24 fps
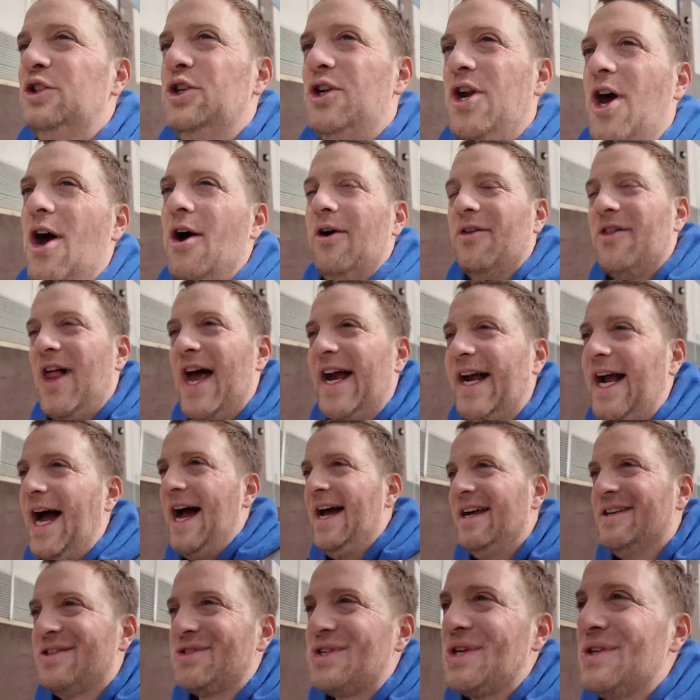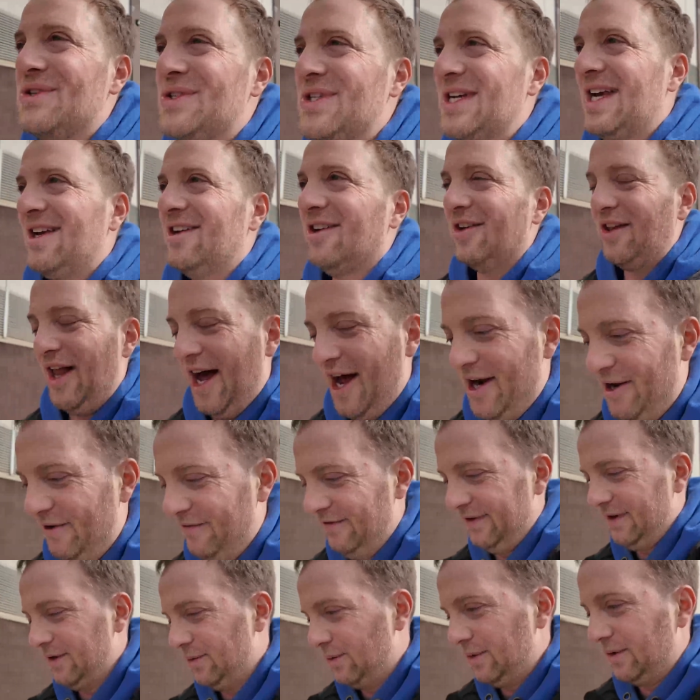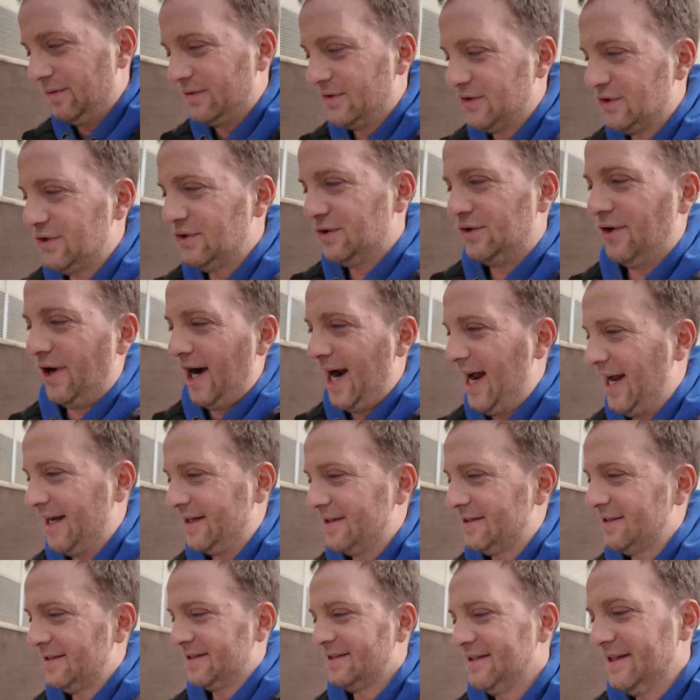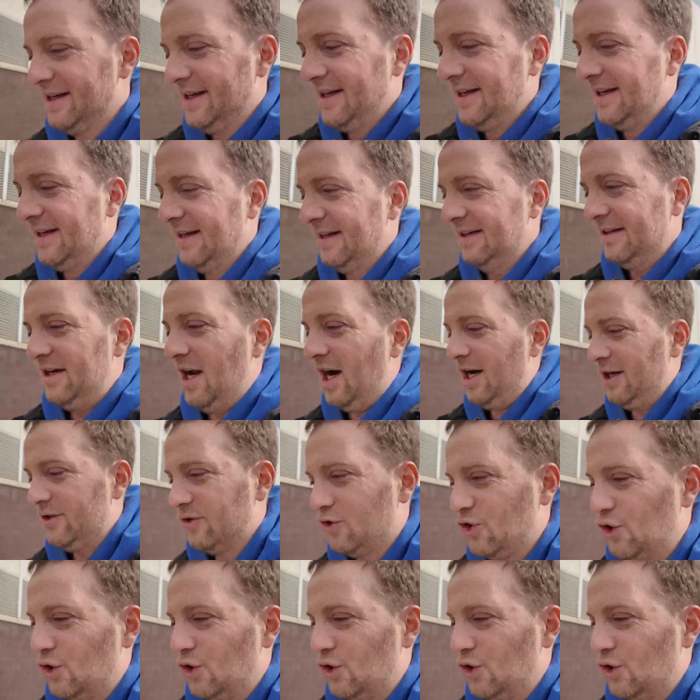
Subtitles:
You know, like I associate a lot of it with stress, not